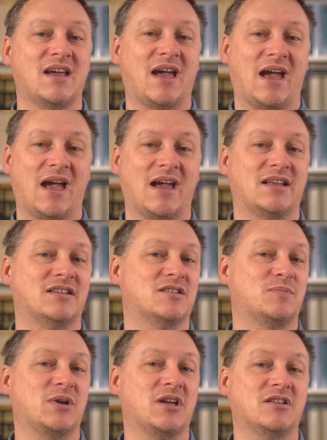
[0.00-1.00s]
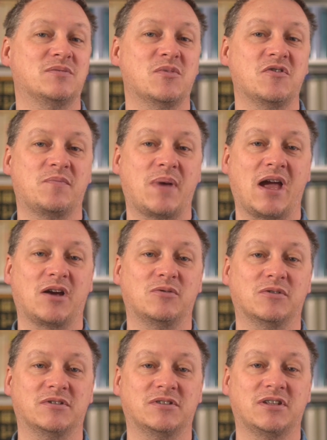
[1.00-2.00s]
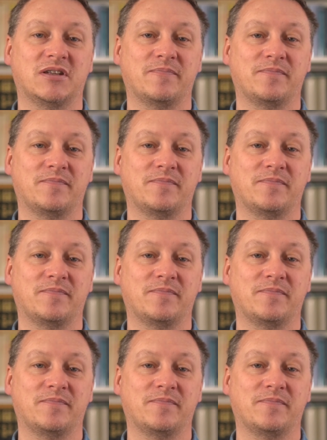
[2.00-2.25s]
hands begin to move backwards.